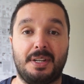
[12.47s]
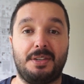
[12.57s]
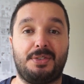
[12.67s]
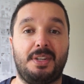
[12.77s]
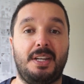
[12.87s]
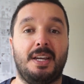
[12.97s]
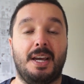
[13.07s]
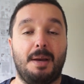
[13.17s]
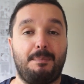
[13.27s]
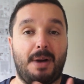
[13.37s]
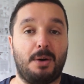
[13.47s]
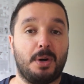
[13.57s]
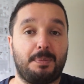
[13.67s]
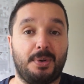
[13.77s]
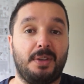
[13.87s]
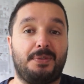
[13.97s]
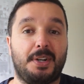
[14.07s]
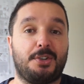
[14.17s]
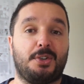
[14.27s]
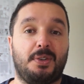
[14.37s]
is the PowerPoint
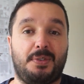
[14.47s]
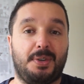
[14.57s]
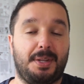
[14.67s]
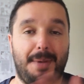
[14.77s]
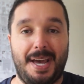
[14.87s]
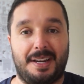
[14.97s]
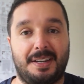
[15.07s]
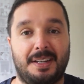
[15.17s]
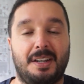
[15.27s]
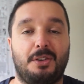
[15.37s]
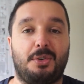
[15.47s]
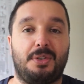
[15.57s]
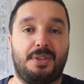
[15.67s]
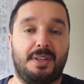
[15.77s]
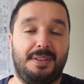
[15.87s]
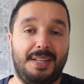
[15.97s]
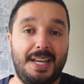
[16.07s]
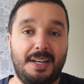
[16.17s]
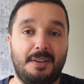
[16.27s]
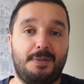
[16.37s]
version for the Mac. So it's the
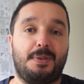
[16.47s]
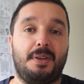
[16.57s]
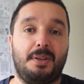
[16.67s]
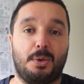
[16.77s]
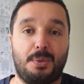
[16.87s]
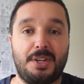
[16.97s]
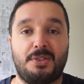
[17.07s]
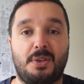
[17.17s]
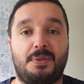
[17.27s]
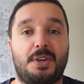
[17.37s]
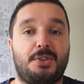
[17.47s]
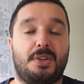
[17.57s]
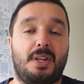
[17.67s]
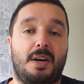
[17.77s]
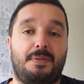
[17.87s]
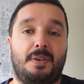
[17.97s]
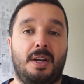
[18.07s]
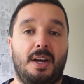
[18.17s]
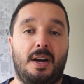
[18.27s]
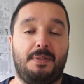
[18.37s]
native, original version of
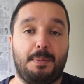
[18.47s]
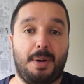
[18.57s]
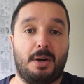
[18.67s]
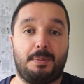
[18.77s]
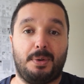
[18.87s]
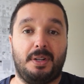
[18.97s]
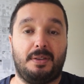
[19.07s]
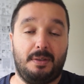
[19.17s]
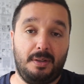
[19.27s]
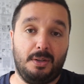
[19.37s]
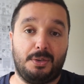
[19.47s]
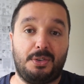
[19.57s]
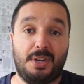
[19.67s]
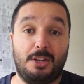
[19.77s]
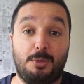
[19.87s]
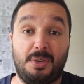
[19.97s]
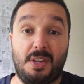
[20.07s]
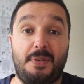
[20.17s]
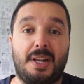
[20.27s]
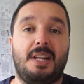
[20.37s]
the PowerPoint, designed
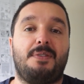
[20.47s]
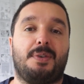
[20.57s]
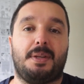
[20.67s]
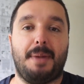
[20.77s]
specifically for the